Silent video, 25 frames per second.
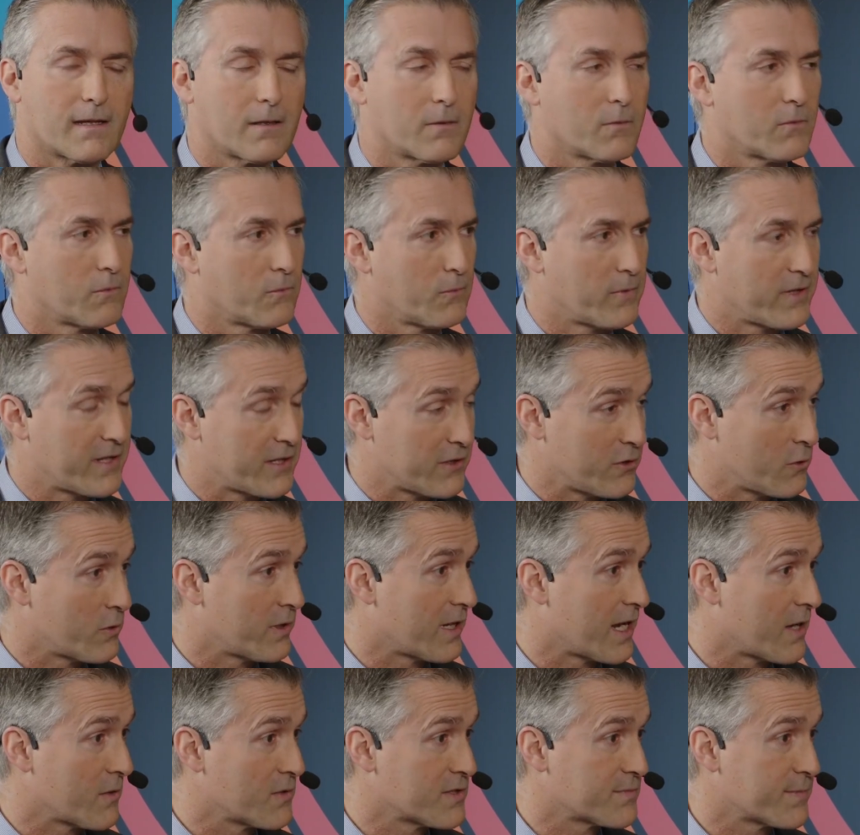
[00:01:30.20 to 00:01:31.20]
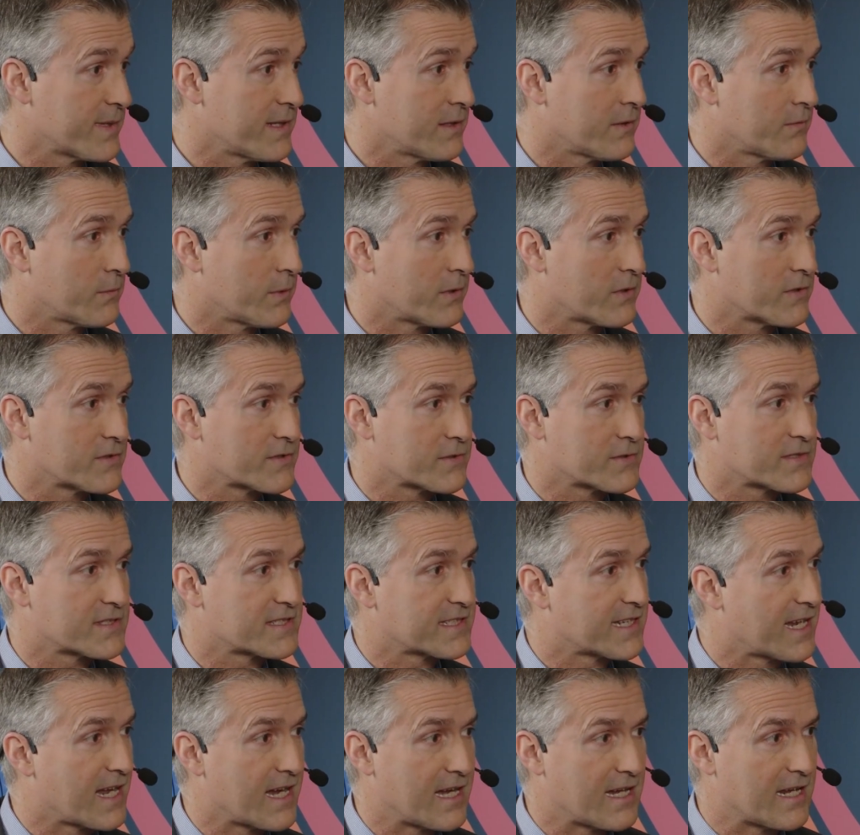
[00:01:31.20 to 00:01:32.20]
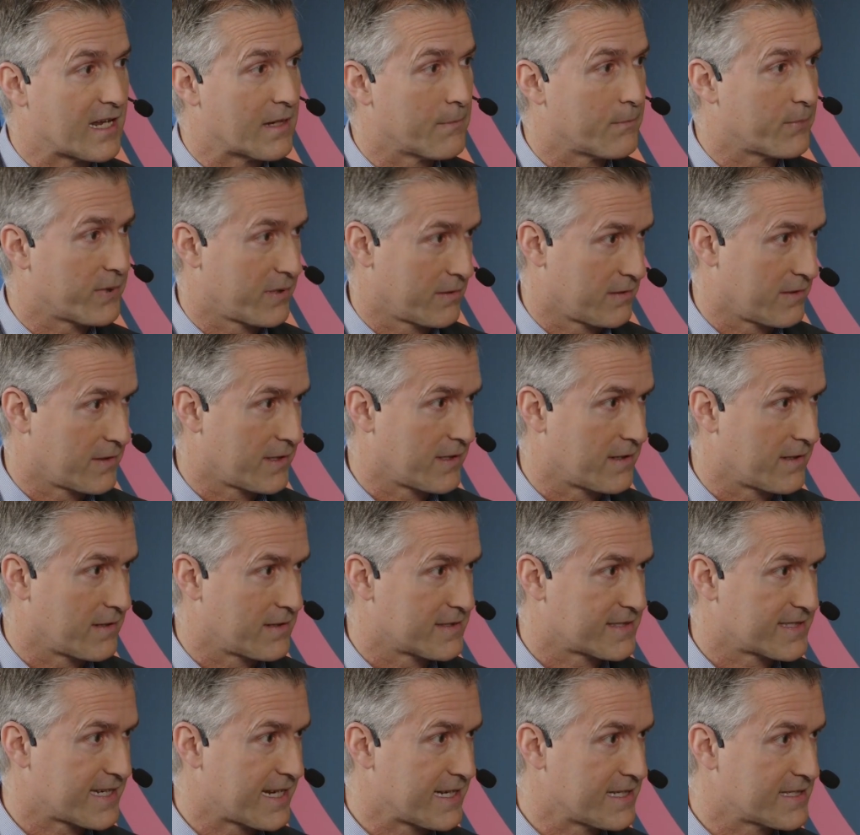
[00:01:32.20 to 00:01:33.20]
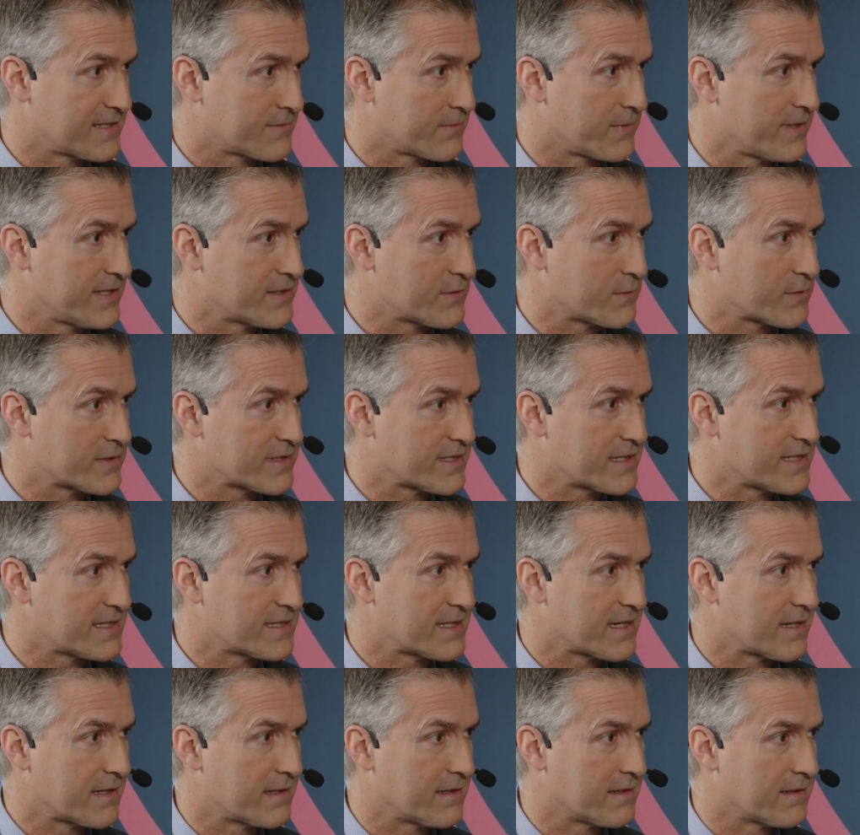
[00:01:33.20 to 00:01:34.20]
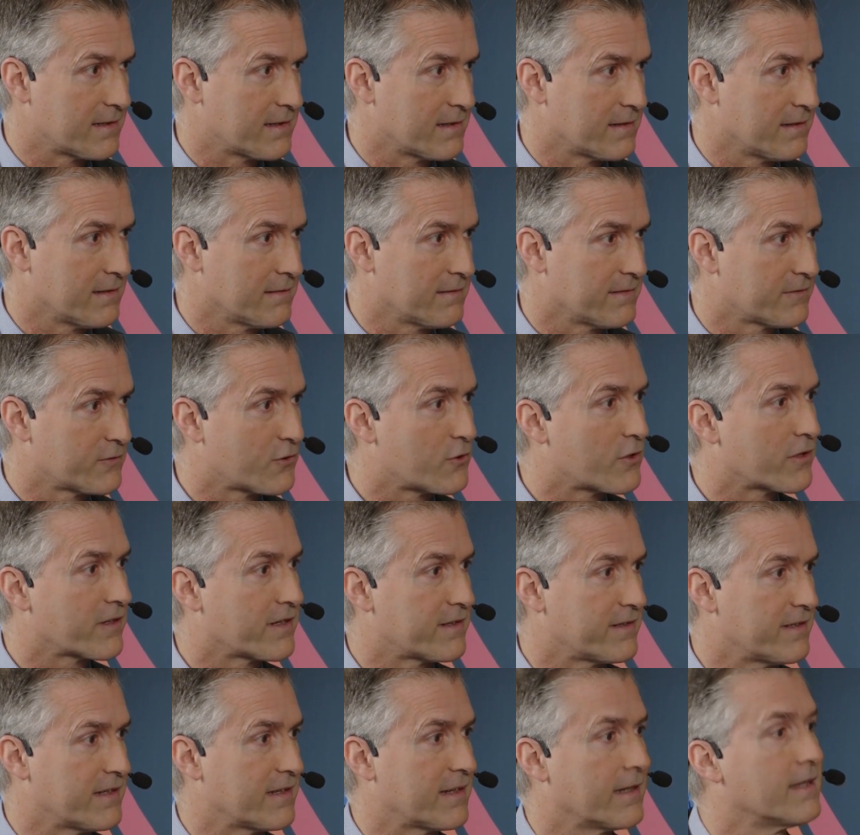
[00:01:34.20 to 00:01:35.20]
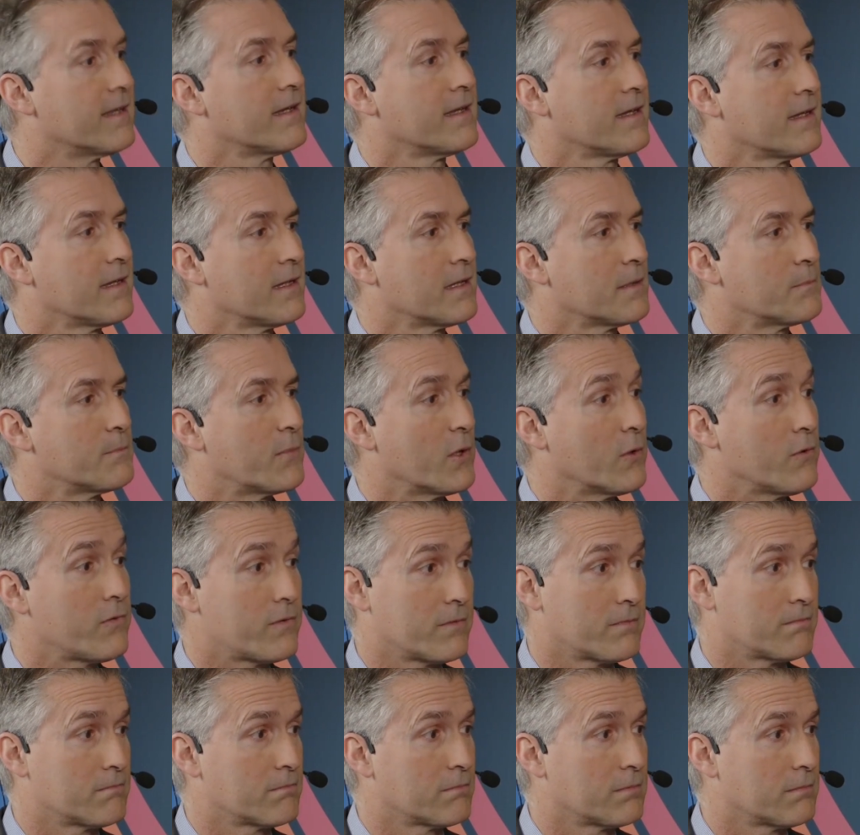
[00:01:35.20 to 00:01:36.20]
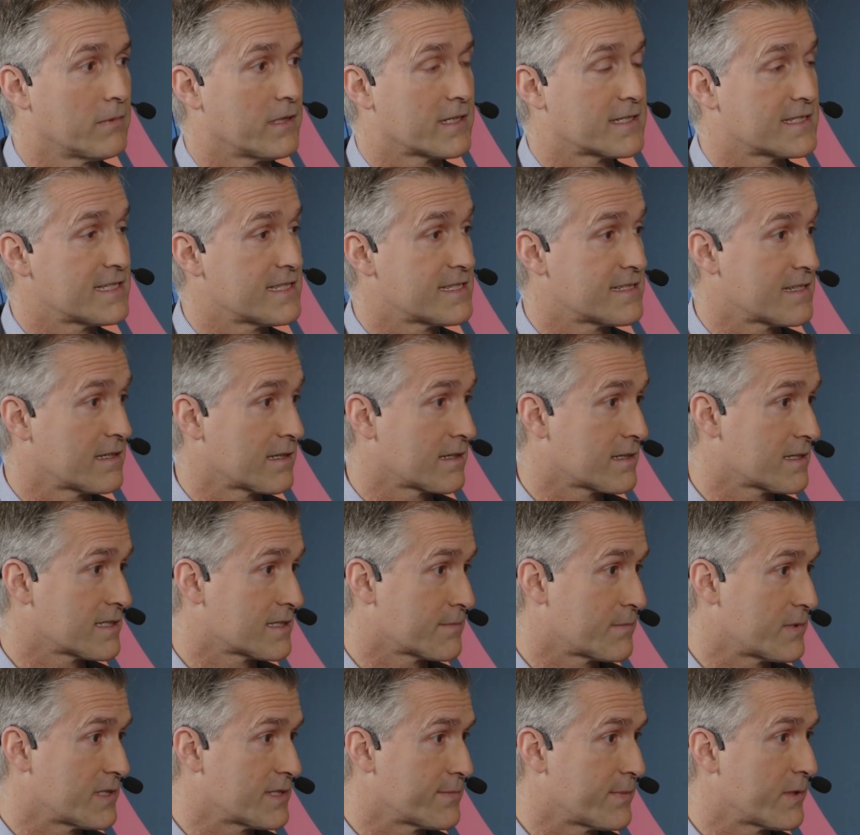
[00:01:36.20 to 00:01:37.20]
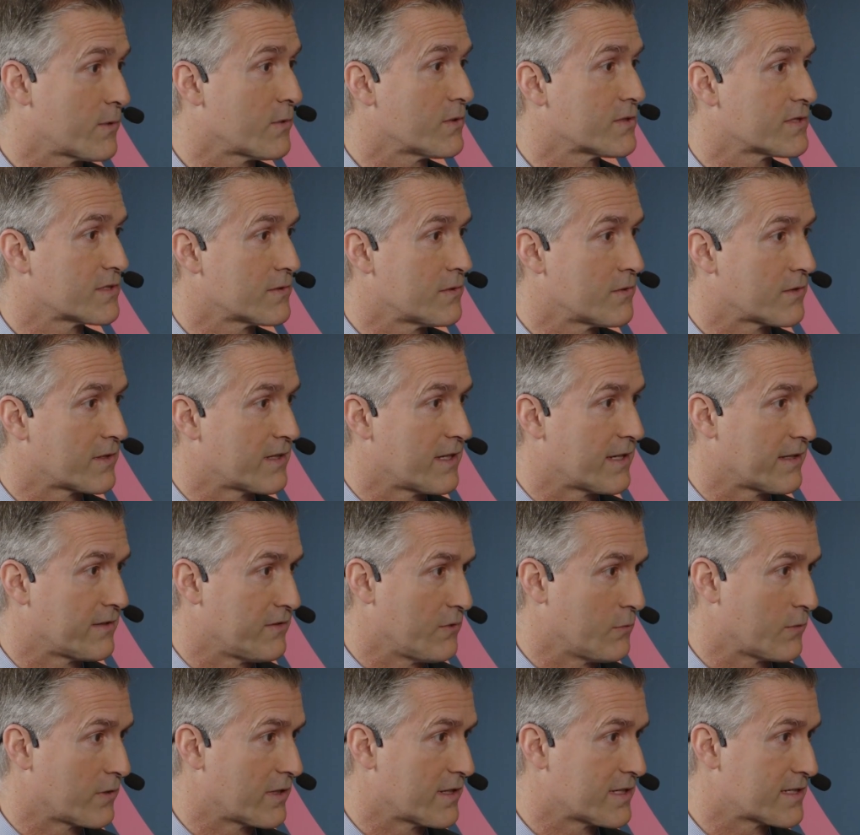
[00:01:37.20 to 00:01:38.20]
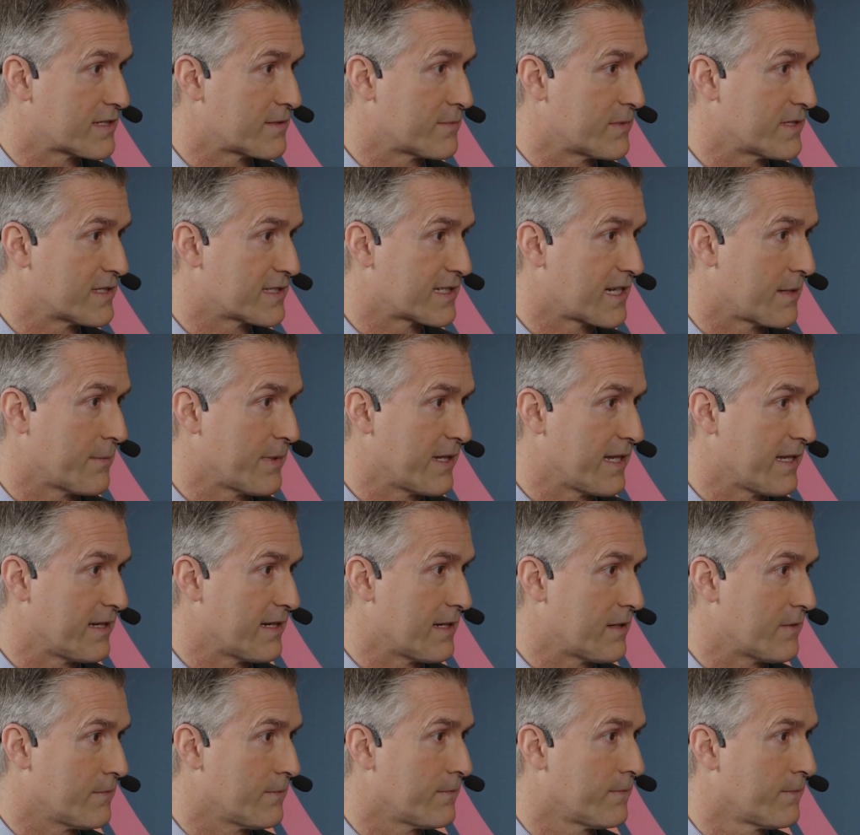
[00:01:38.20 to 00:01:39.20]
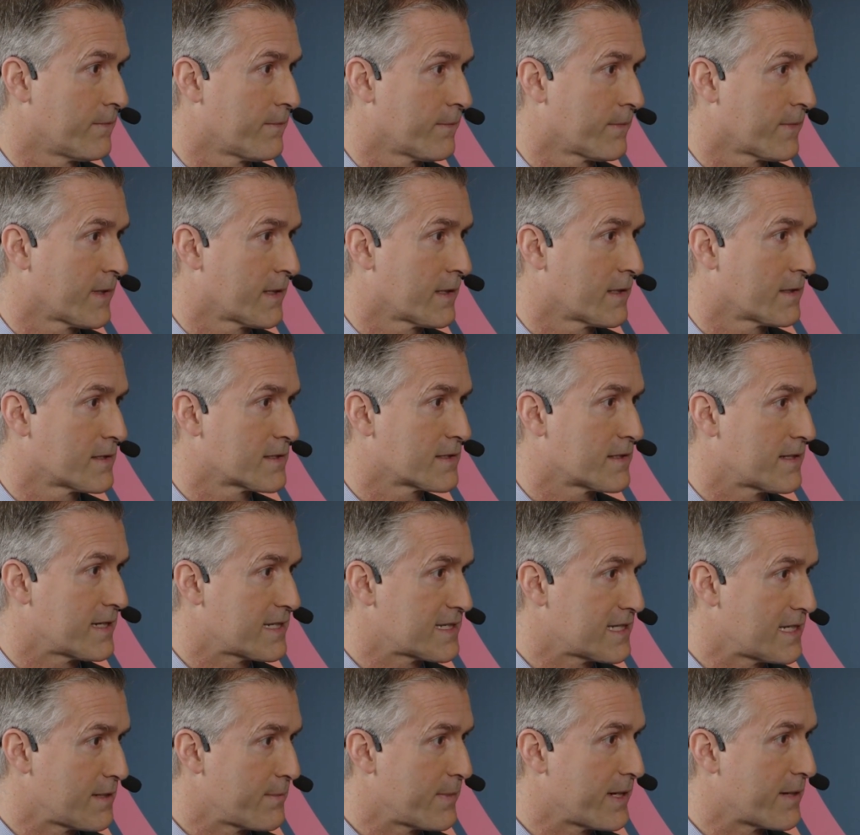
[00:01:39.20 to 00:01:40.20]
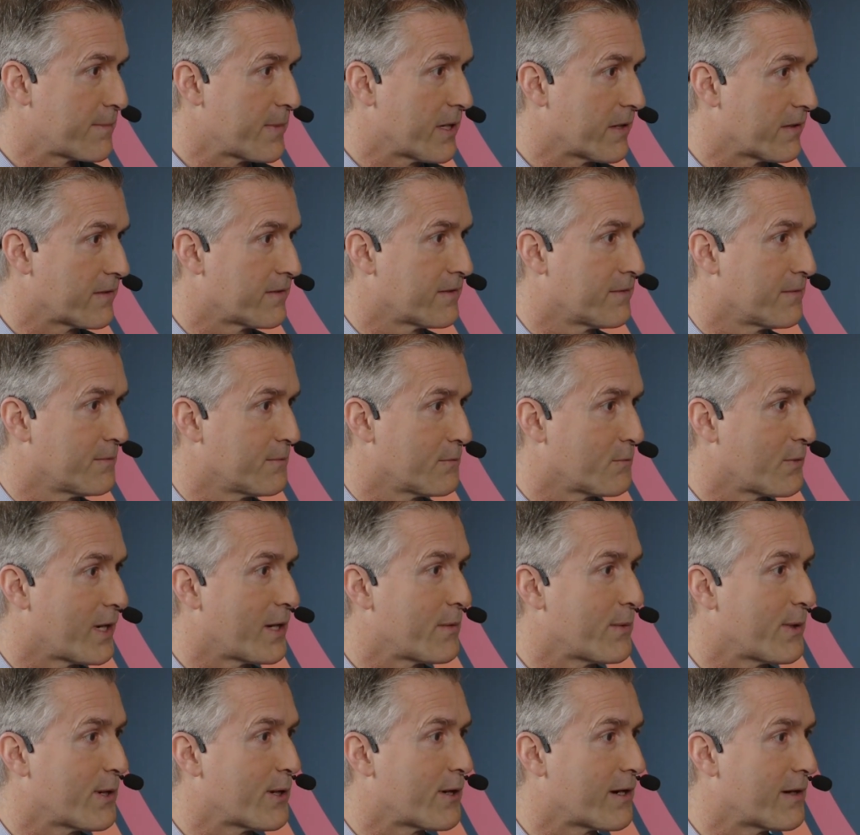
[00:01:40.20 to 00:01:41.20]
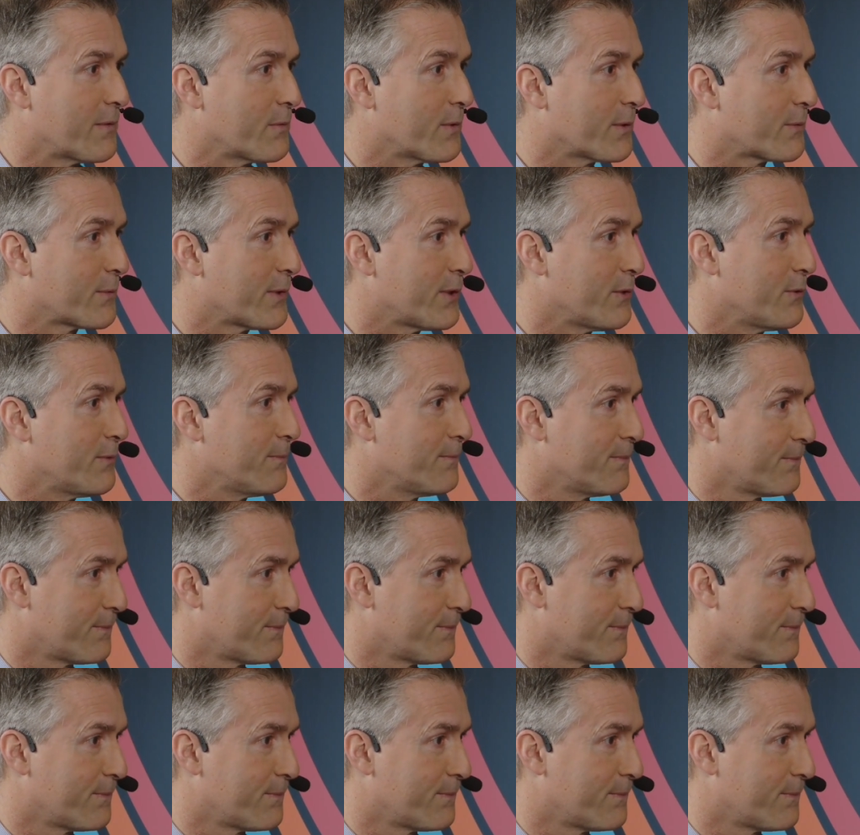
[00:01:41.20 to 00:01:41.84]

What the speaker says: With a new announcement, we're also scaling up sales resources and targeting both existing customers, but also looking at new customers coming in now. So that's a little bit about where we are and what we do.